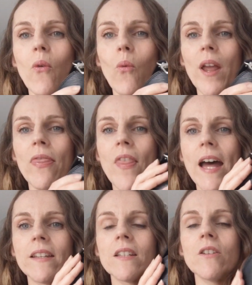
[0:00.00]
with
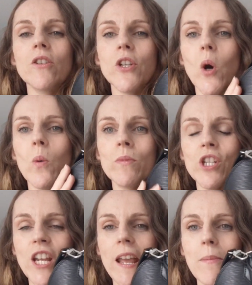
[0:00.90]
that dome
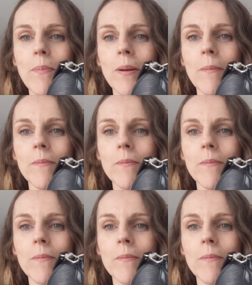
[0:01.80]
shape.